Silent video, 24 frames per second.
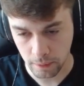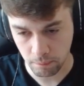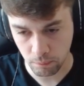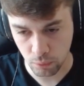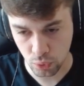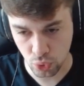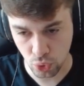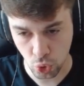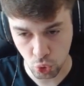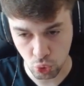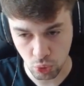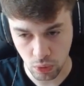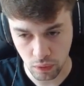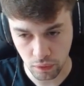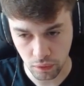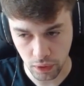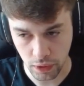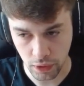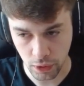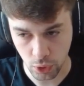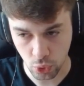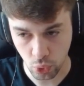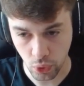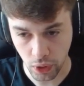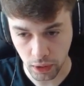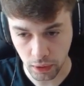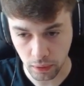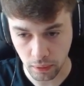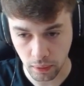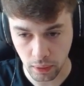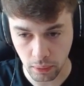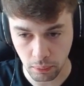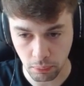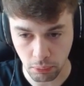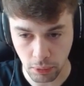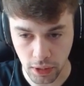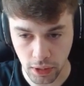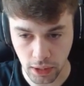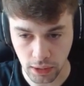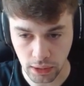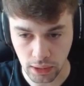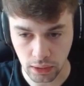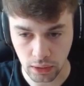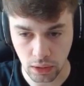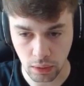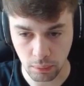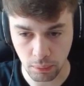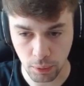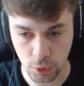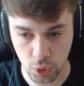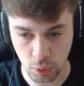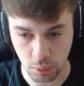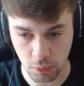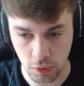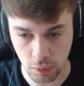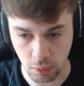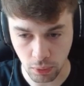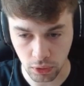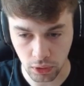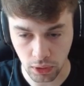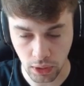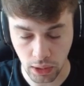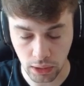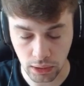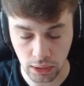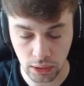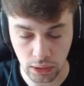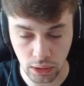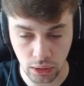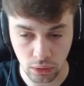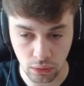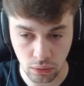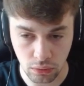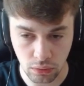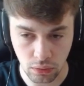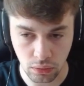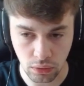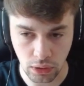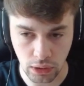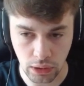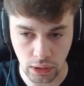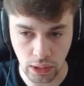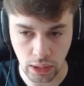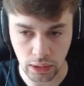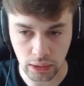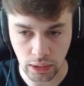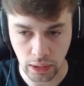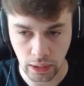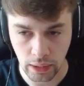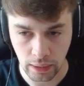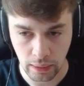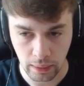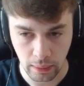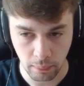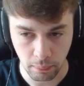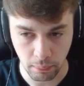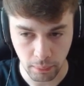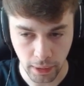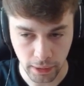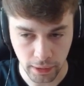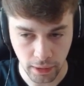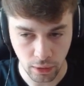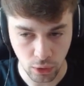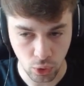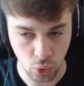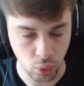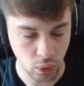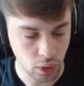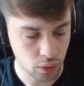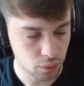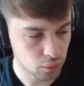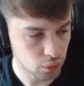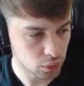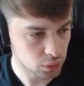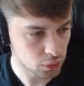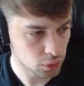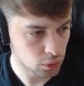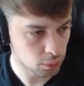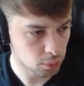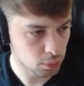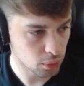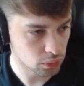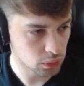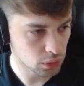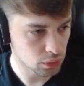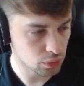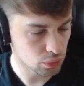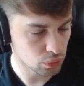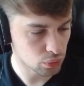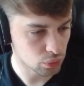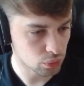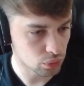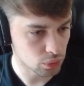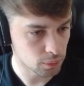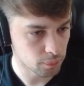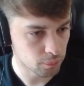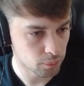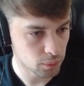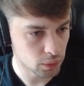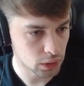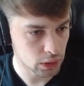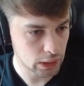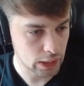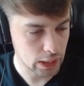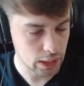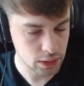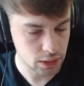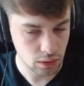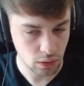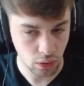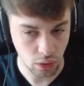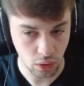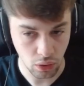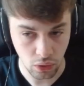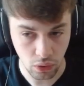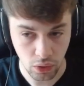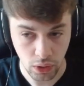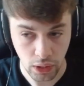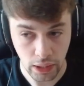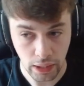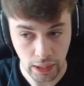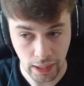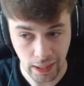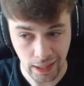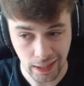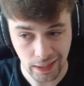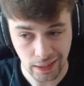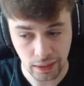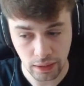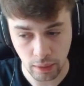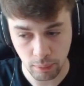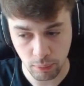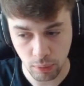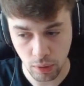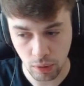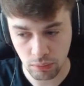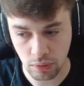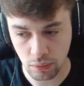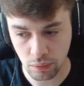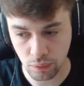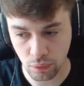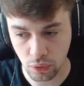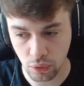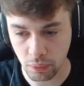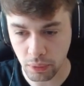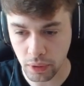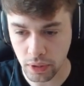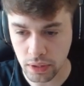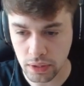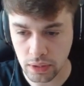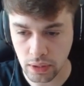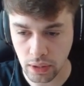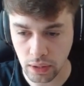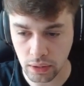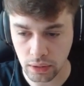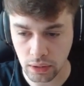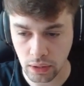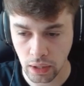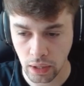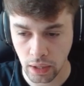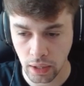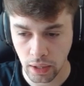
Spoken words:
took with a queen, meaning that the bishop is protected, and not only that, making way for the opponent to castle long. And the problem for me is that